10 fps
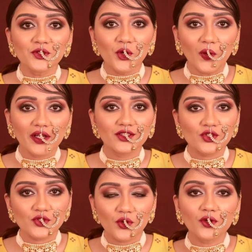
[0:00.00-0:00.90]
know, it's
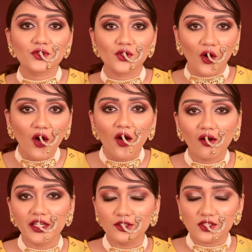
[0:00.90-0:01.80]
so raw,
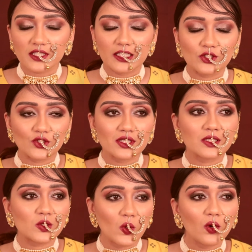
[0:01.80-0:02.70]
it's
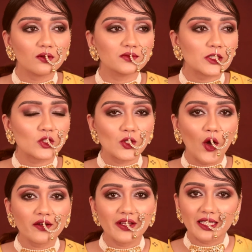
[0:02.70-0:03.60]
just so, it's
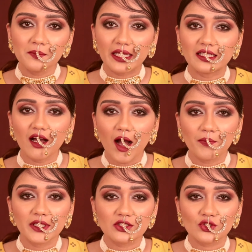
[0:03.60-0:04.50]
not very made
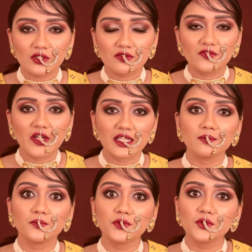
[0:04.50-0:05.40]
up, it's just very
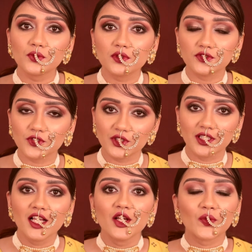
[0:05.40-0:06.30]
beautiful,
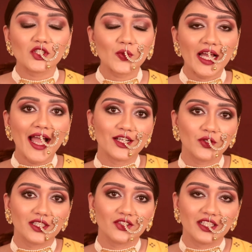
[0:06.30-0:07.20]
which is why I had to
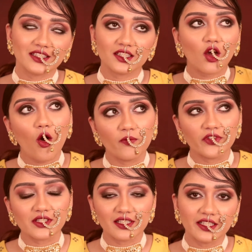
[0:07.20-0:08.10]
recreate it,
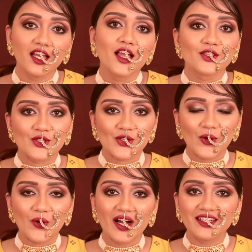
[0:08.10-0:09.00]
obviously.
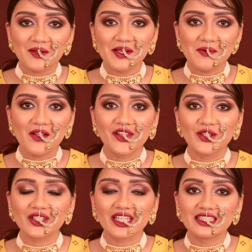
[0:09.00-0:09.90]
So a little bit about the
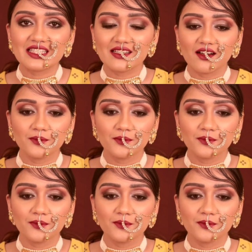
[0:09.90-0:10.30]
look, it's